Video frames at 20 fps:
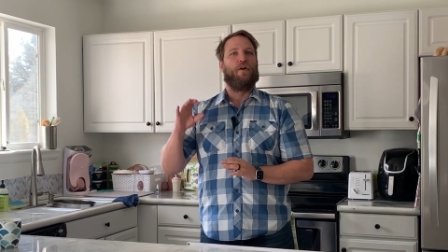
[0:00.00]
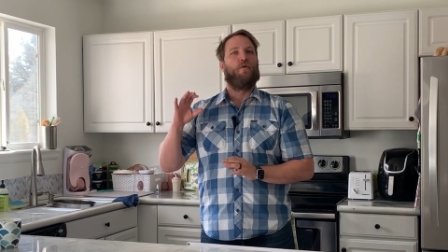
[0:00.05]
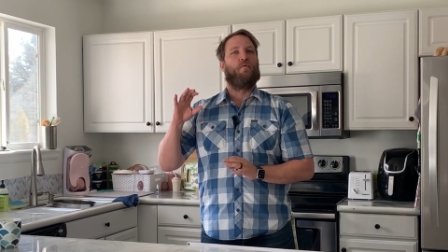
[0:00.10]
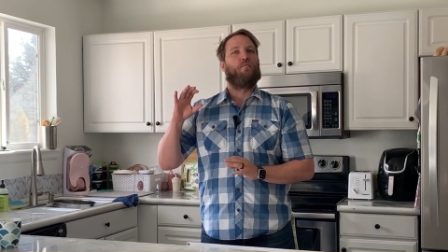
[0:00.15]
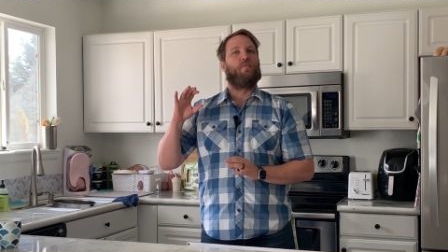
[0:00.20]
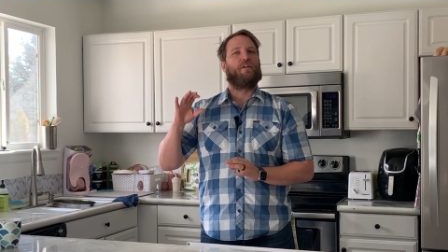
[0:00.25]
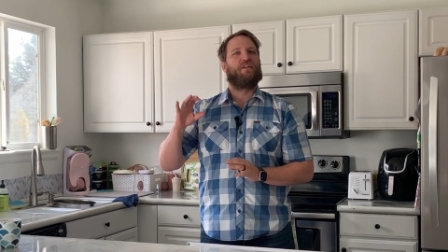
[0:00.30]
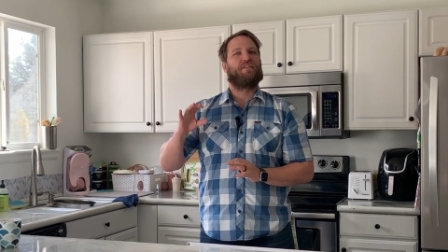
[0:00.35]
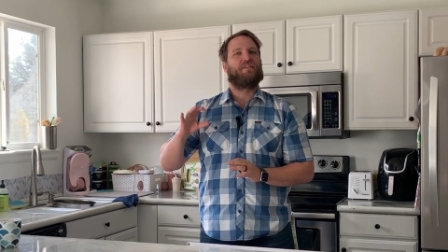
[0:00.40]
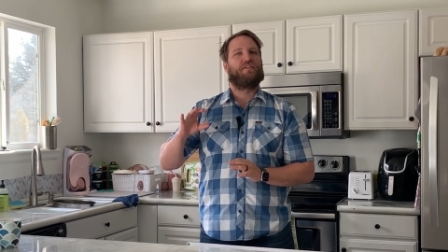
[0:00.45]

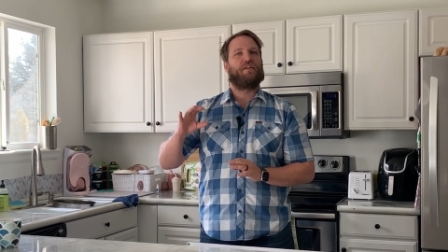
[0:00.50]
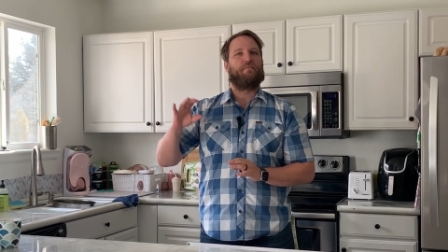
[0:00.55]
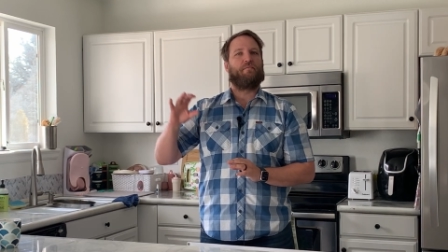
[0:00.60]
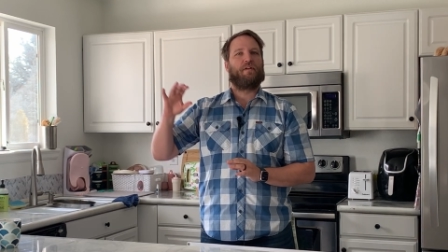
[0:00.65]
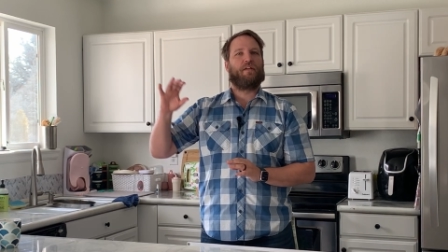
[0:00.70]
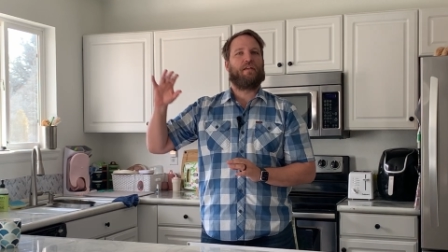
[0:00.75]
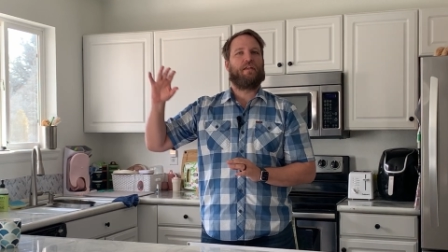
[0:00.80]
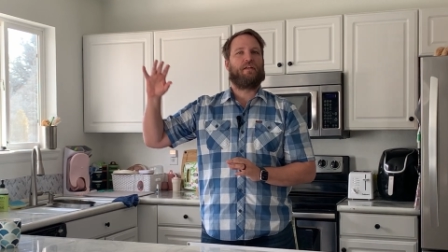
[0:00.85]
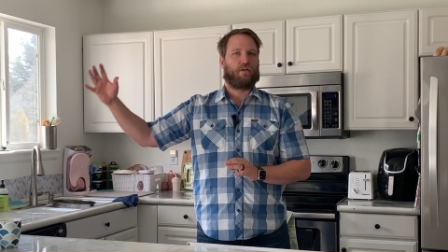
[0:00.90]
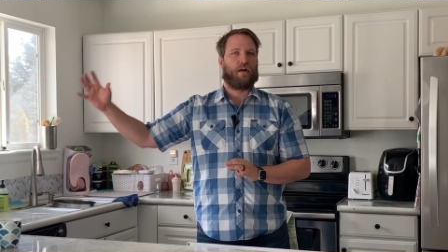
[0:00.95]
when
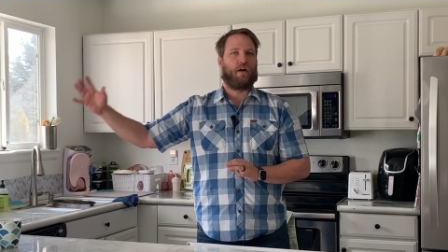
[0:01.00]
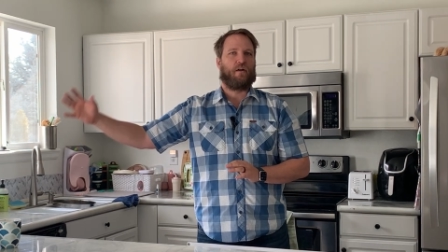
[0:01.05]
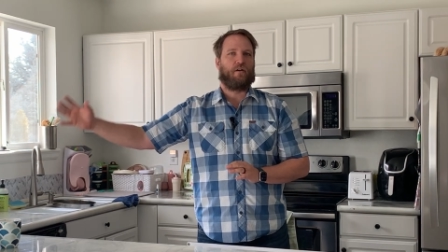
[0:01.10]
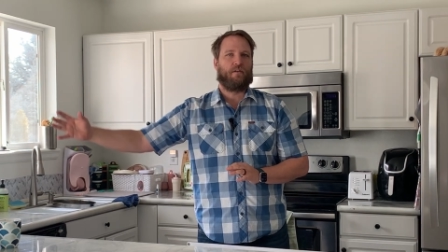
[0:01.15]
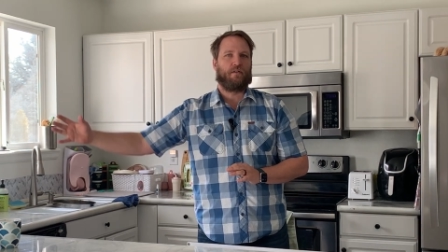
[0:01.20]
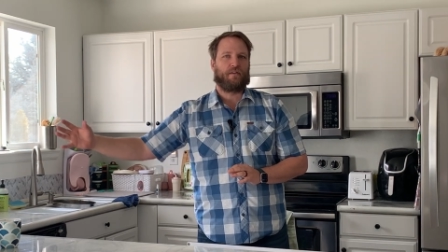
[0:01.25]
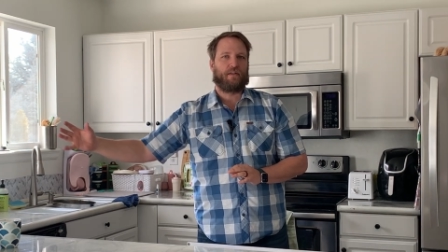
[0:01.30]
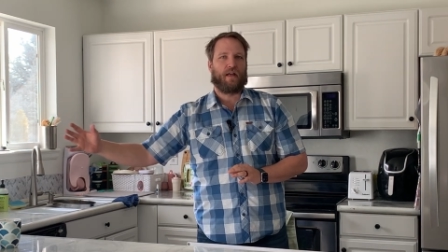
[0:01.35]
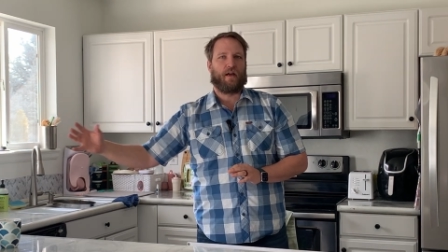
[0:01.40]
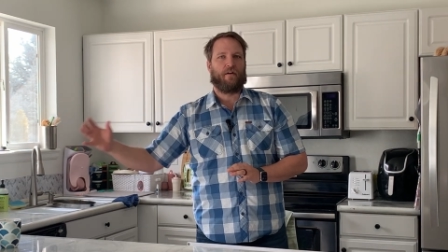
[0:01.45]
somebody
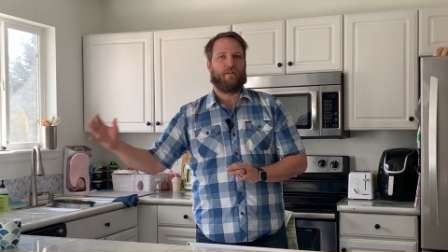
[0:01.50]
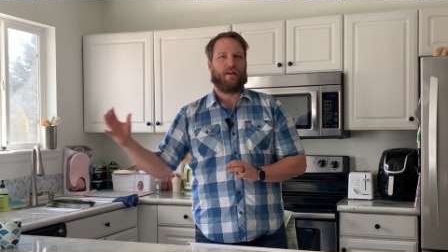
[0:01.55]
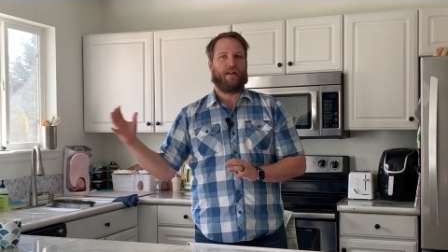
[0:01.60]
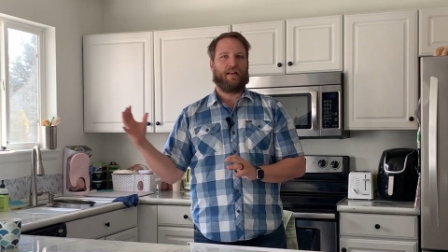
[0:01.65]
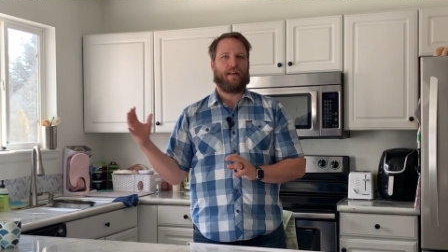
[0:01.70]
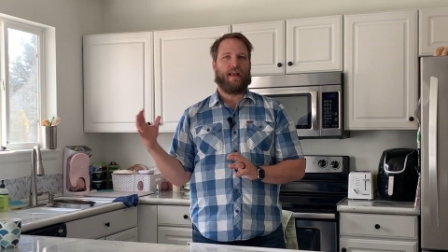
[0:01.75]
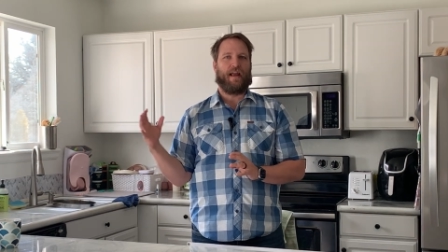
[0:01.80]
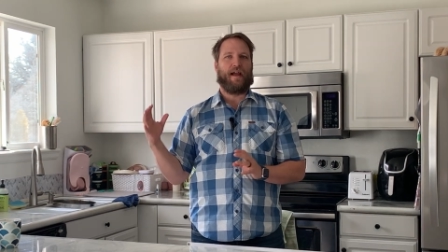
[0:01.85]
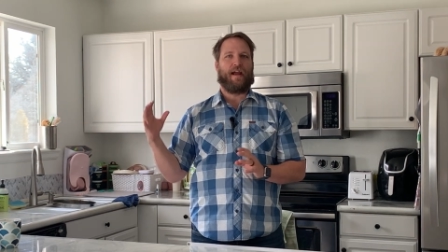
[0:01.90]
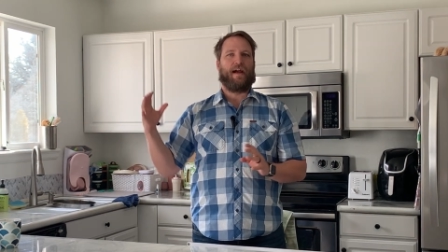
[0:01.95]
calls out
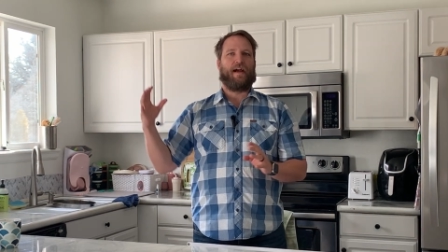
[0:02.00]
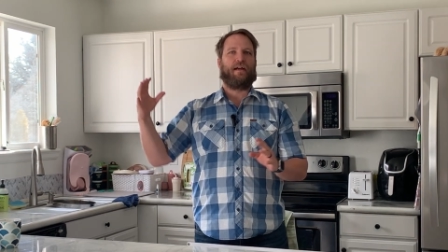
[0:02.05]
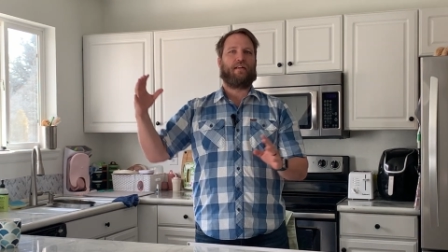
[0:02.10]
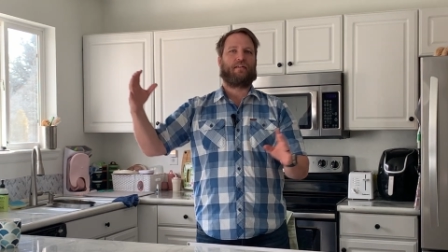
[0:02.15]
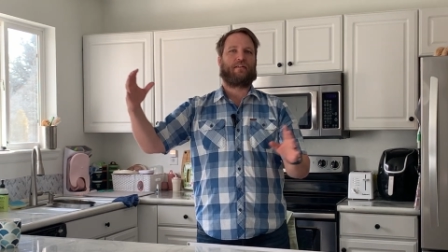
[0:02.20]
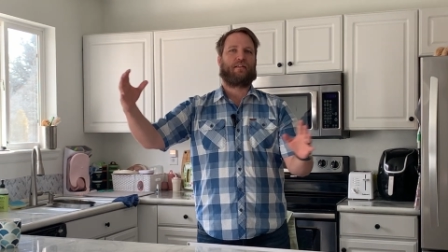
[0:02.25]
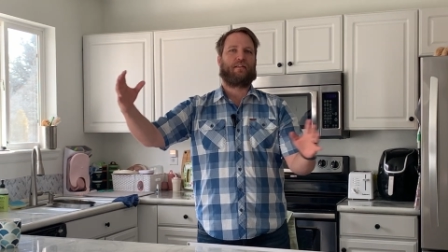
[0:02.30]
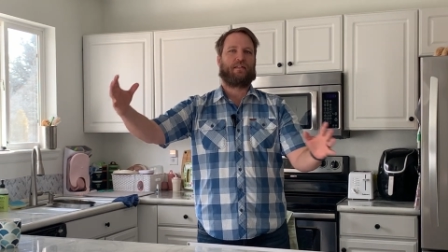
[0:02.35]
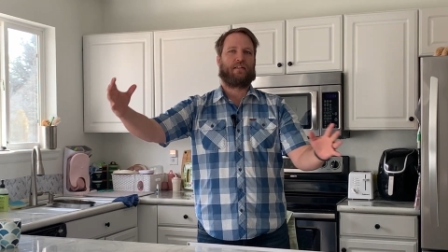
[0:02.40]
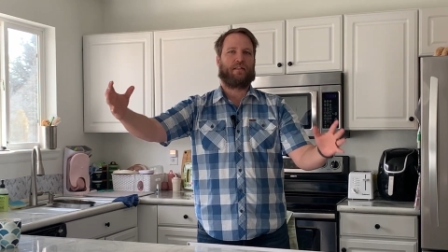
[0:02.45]
and
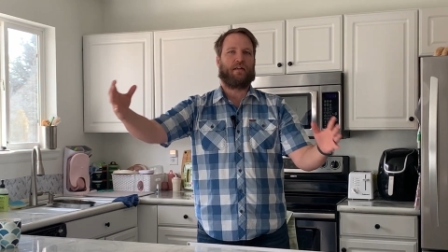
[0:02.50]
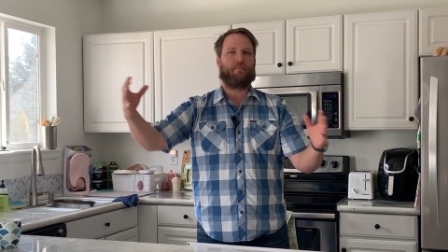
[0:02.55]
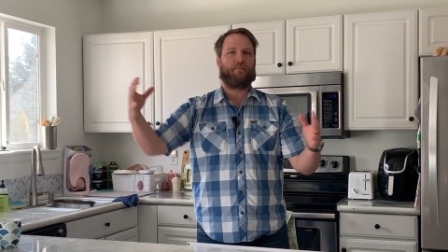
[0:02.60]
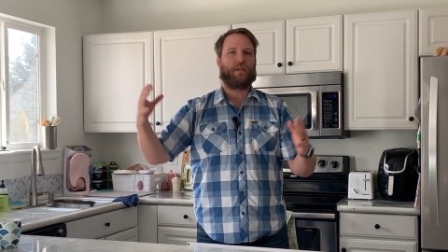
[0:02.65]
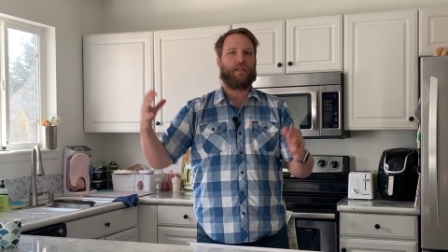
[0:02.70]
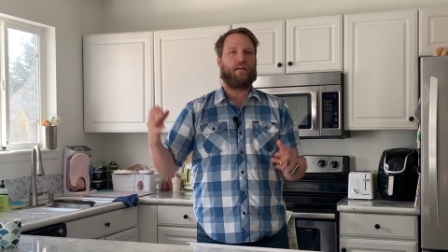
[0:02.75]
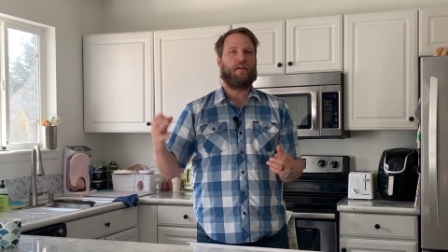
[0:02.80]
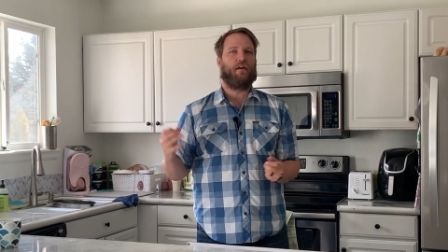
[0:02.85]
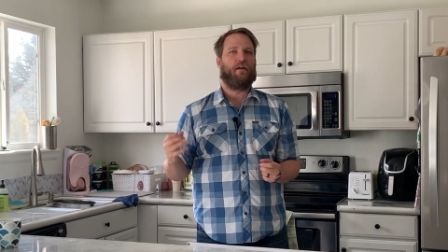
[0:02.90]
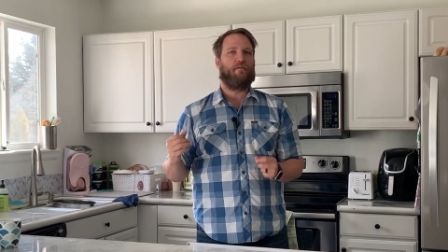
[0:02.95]
asks
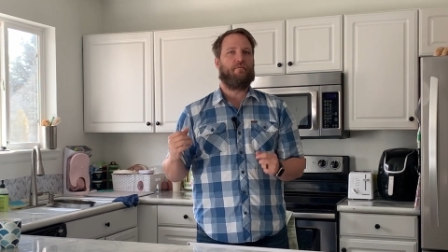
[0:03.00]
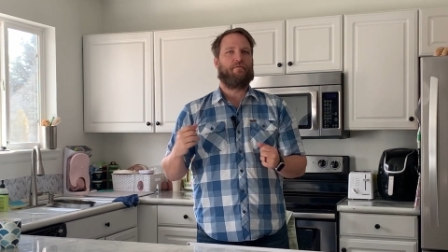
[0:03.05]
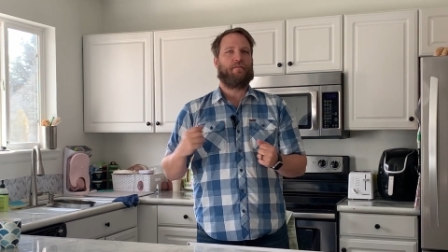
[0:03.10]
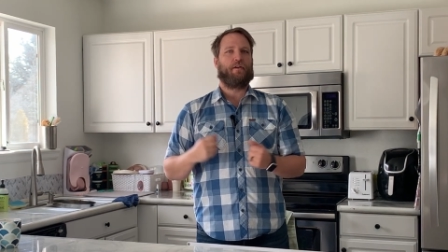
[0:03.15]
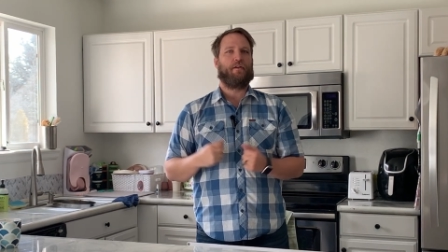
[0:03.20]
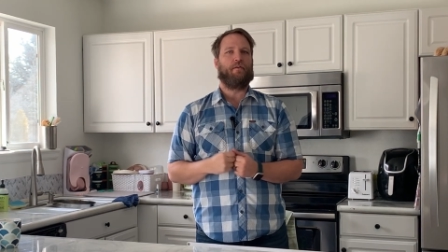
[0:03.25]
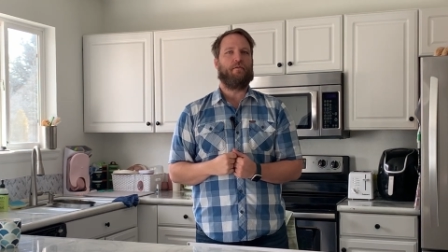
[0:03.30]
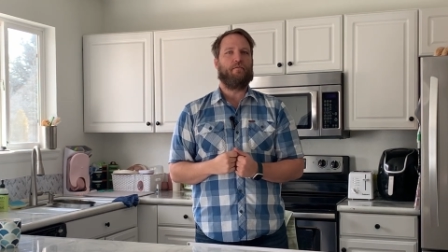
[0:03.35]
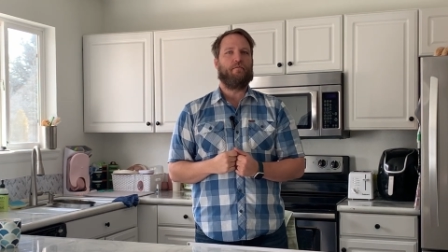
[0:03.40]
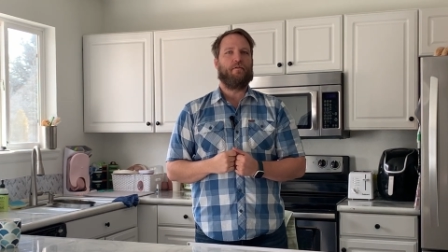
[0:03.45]
something of
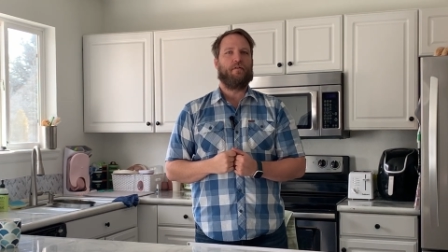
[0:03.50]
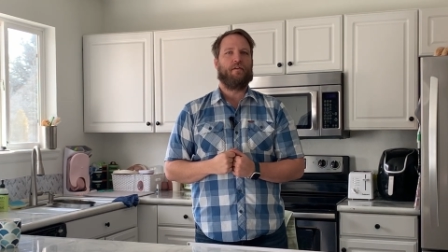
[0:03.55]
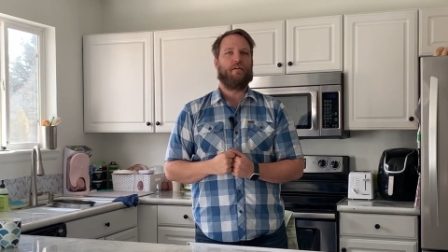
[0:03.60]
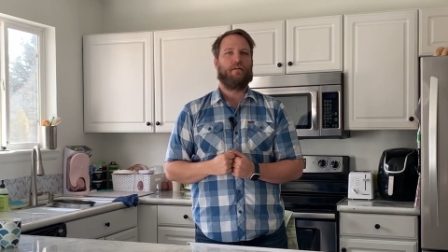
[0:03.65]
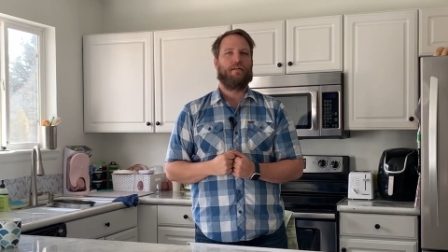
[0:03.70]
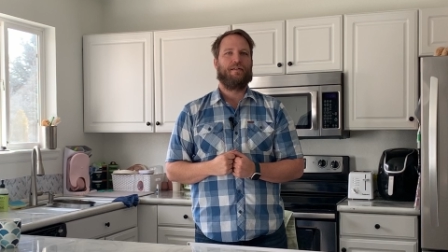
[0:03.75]
you,